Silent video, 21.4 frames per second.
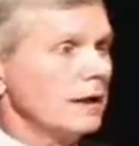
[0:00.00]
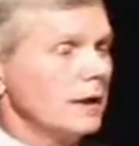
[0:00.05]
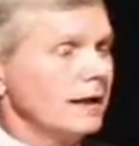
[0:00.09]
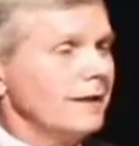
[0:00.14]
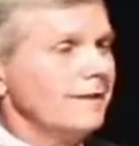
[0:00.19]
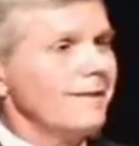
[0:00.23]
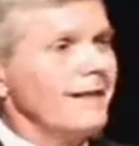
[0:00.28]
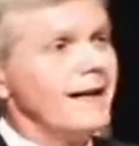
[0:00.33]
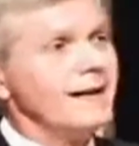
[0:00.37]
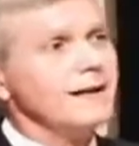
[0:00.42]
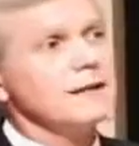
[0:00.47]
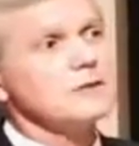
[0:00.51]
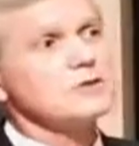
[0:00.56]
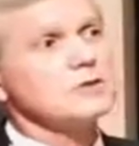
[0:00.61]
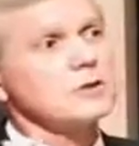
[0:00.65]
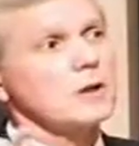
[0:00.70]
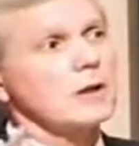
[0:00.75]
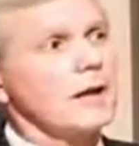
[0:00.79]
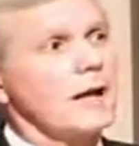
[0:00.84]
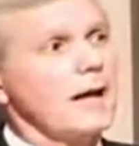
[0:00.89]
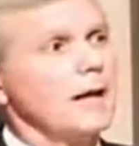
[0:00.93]
in that
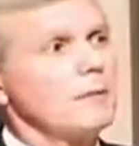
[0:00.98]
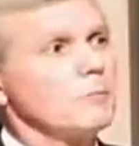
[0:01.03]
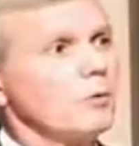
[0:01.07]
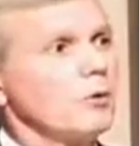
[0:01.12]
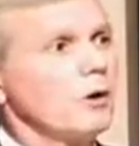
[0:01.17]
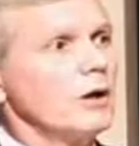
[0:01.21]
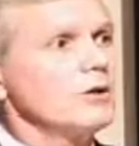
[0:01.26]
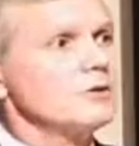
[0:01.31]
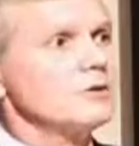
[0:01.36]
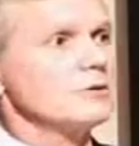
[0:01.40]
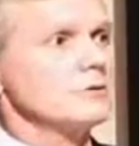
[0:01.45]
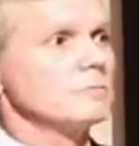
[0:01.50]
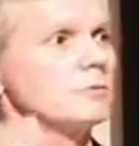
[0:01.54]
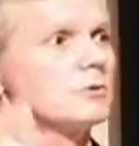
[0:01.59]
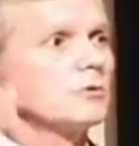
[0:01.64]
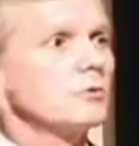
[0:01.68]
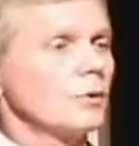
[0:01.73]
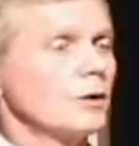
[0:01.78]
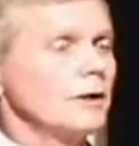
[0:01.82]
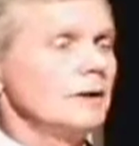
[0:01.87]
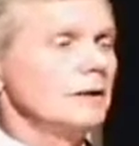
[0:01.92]
it's a collaboration
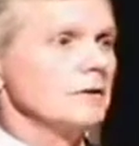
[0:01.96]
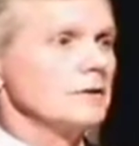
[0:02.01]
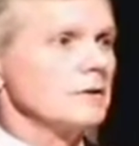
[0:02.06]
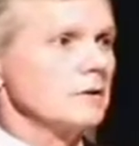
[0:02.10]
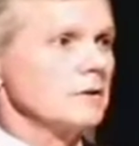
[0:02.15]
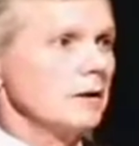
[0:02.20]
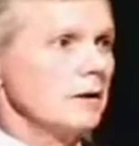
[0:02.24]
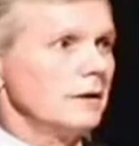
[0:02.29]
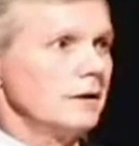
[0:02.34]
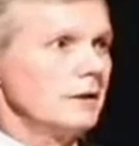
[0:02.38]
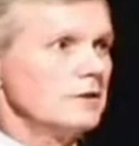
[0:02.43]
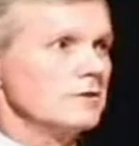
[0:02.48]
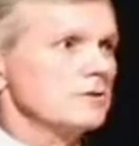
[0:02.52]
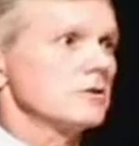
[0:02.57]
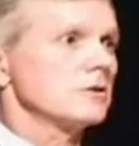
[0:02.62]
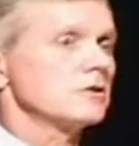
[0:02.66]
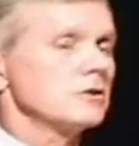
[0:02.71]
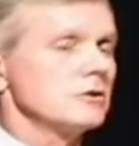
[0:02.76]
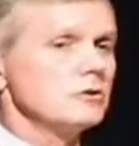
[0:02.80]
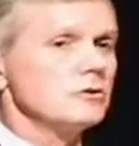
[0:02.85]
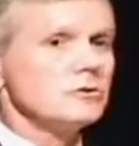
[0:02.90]
between an
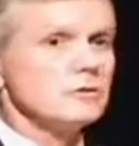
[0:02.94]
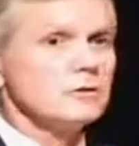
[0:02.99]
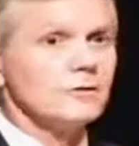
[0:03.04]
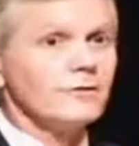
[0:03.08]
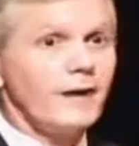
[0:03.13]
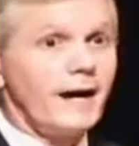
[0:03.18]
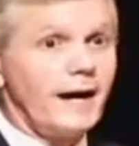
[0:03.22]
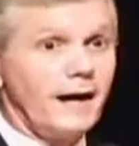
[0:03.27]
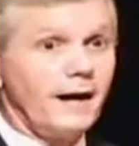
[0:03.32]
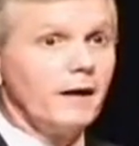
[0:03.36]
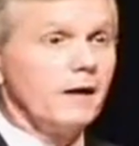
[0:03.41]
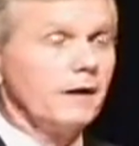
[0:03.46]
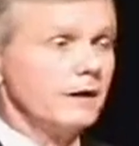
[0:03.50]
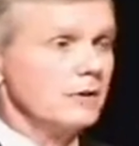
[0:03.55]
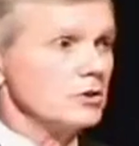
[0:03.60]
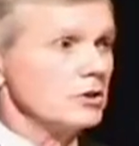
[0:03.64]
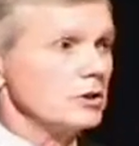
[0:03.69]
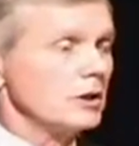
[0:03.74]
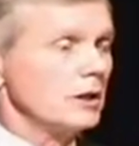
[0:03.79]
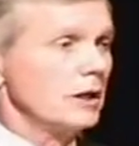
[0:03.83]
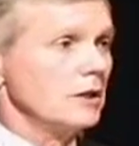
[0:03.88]
institution of higher
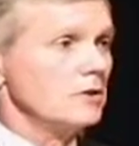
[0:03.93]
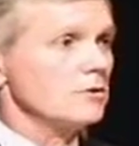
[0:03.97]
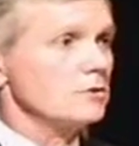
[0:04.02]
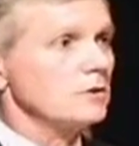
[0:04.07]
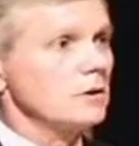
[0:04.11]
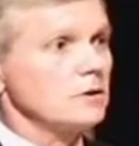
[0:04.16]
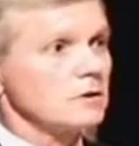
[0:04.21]
education,